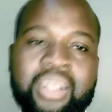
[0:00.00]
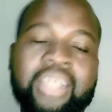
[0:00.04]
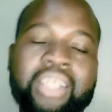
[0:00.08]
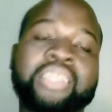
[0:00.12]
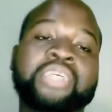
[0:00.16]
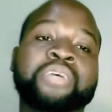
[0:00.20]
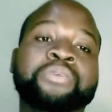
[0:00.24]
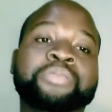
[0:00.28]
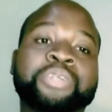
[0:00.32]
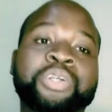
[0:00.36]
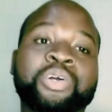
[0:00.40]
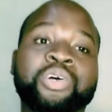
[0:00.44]

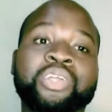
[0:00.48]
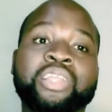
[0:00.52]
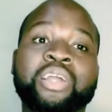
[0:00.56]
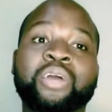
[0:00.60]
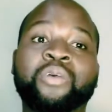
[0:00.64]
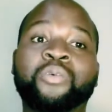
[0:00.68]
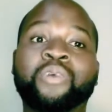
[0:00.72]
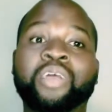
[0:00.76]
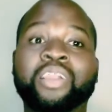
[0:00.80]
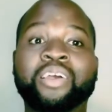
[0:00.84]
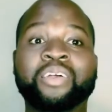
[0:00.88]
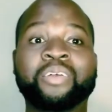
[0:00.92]
Ransom short
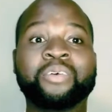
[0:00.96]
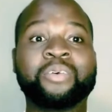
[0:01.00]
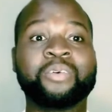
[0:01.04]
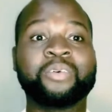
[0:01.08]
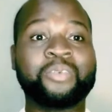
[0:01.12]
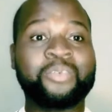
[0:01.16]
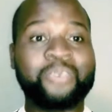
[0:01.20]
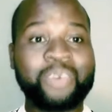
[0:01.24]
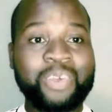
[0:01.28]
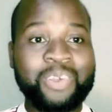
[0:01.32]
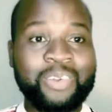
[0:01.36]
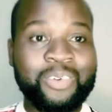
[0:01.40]
and
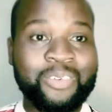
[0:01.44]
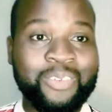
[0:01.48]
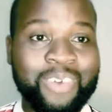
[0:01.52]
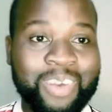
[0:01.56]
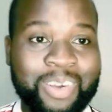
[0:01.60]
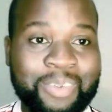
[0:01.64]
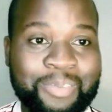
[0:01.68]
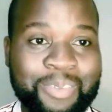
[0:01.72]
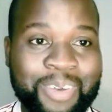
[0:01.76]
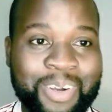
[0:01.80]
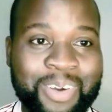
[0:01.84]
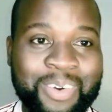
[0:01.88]

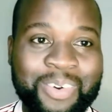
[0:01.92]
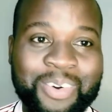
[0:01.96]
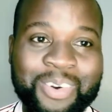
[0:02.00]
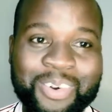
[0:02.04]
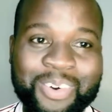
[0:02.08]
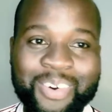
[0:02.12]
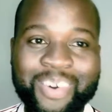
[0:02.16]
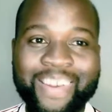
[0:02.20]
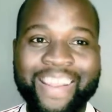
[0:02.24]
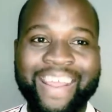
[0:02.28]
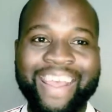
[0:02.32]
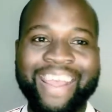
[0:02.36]
Colum
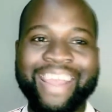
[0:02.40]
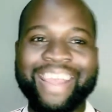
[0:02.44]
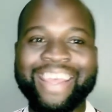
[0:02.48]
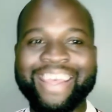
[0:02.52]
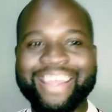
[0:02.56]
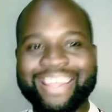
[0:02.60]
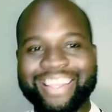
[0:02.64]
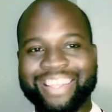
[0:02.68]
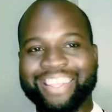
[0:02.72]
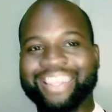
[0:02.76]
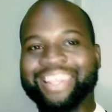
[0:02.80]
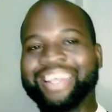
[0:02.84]
Mako,
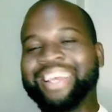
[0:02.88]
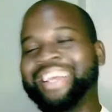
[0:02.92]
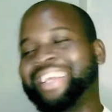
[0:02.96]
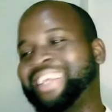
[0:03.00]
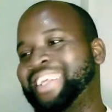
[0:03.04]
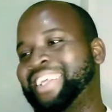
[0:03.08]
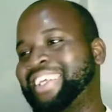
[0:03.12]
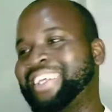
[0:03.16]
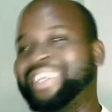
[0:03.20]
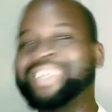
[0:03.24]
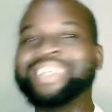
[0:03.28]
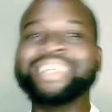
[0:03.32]

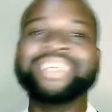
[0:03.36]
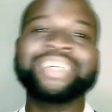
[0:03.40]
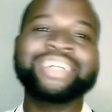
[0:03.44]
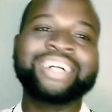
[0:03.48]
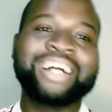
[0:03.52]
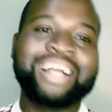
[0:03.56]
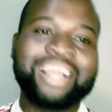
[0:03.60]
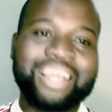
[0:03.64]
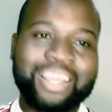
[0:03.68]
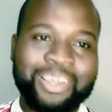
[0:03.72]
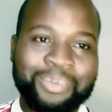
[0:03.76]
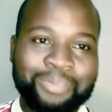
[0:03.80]
happy
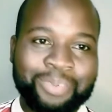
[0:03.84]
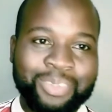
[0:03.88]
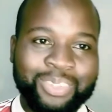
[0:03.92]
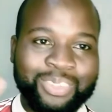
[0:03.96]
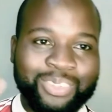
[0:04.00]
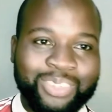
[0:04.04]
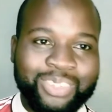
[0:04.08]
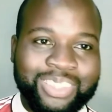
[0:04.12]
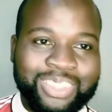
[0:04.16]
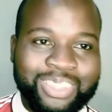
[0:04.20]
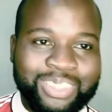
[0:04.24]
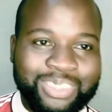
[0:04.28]

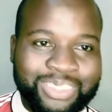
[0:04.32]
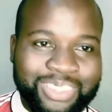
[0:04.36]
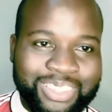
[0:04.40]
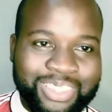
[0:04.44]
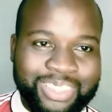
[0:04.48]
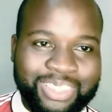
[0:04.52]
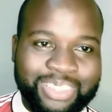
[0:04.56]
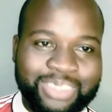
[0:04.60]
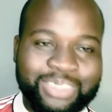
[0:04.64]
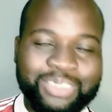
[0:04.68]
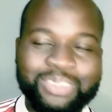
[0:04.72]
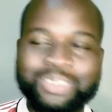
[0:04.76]

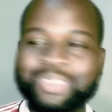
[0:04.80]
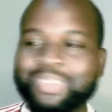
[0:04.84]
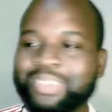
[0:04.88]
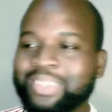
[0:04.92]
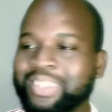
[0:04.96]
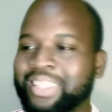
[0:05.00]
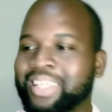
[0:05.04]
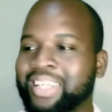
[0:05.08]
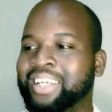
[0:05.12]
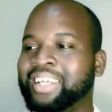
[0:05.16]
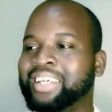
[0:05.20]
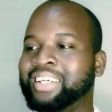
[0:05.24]

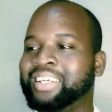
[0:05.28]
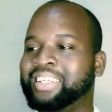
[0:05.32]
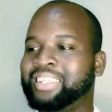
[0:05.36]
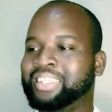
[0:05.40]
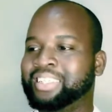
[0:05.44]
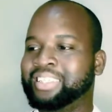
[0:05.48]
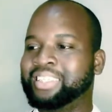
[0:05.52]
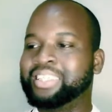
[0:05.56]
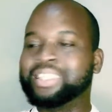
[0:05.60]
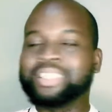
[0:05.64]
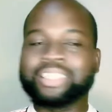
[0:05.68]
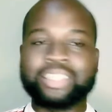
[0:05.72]
2022.
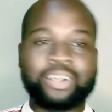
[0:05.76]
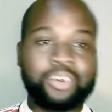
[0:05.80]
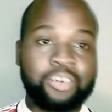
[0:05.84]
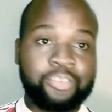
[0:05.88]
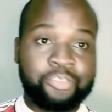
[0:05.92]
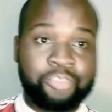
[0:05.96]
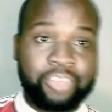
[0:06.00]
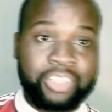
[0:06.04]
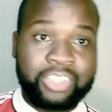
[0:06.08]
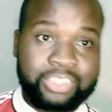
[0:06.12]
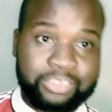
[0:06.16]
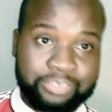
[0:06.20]
This is
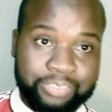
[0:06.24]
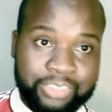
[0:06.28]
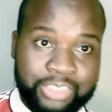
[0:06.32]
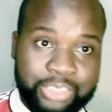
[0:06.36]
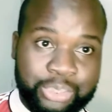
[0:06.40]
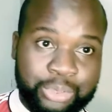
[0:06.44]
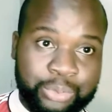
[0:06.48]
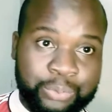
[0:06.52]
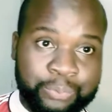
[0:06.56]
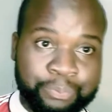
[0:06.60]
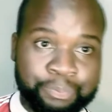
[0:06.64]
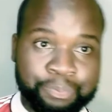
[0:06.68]
our first
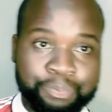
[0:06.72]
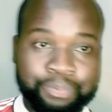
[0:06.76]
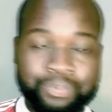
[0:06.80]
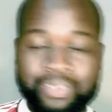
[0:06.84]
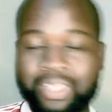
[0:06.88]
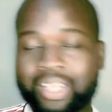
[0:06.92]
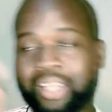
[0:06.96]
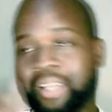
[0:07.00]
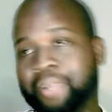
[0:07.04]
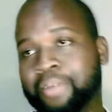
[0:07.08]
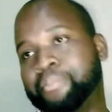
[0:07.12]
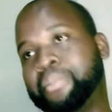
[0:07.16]
video,
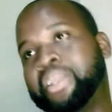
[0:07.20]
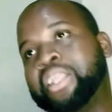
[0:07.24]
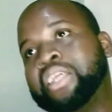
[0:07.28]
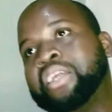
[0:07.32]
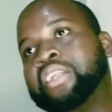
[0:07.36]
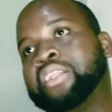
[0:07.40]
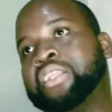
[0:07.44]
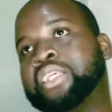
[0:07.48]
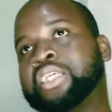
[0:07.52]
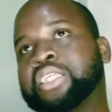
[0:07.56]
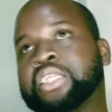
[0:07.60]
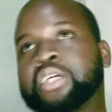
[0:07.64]

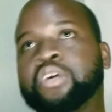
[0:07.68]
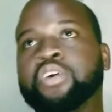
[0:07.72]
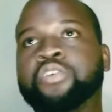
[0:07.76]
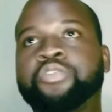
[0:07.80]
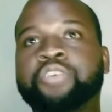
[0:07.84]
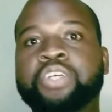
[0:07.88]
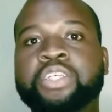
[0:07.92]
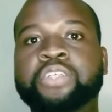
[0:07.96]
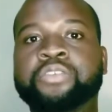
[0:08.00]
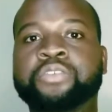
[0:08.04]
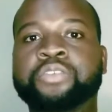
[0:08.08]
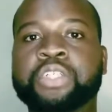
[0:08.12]
Kalembele. This is our
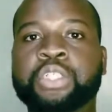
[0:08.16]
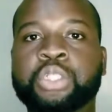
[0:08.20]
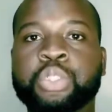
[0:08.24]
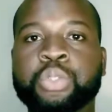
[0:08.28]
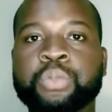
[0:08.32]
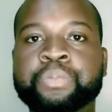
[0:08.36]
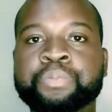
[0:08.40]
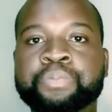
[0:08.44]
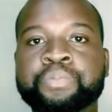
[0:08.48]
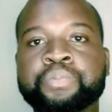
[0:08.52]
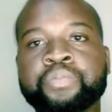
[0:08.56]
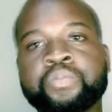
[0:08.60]
first
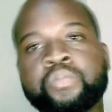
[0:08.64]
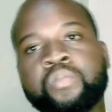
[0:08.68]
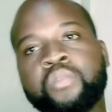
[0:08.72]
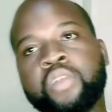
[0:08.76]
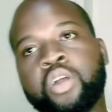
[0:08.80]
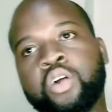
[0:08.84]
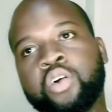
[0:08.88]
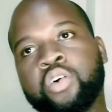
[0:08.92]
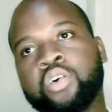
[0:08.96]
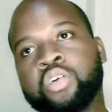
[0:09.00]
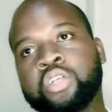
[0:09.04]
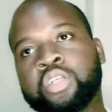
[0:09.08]
video
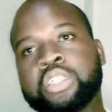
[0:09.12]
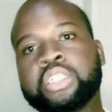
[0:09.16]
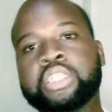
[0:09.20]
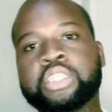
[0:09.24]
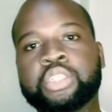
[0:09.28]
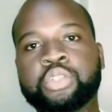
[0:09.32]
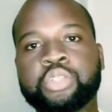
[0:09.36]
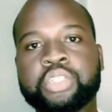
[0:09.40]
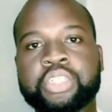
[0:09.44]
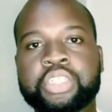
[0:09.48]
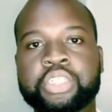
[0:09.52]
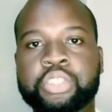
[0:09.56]
on
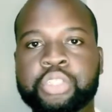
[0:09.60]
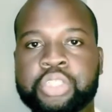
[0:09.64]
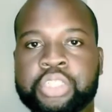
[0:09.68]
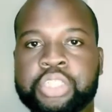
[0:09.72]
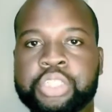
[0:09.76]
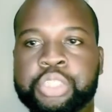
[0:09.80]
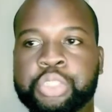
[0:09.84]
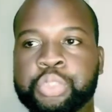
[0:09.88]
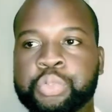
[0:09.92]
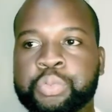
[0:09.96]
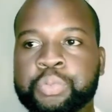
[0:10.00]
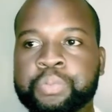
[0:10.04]
this
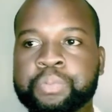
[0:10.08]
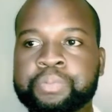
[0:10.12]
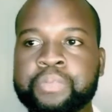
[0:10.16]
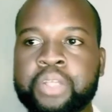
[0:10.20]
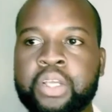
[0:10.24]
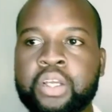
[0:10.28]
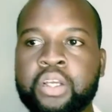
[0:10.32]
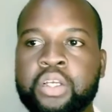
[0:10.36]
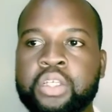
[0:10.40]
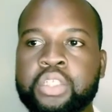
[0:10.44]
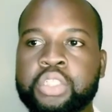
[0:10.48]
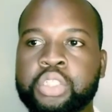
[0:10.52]
2022.
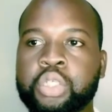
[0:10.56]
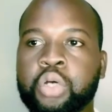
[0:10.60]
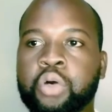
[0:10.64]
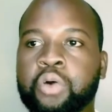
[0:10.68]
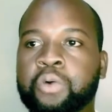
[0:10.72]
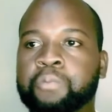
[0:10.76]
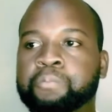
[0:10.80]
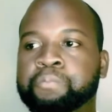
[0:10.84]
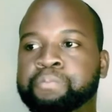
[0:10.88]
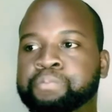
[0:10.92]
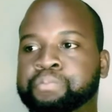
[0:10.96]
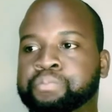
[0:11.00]

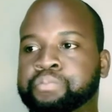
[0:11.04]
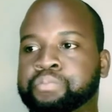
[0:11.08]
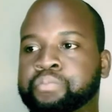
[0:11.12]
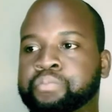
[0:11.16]
So,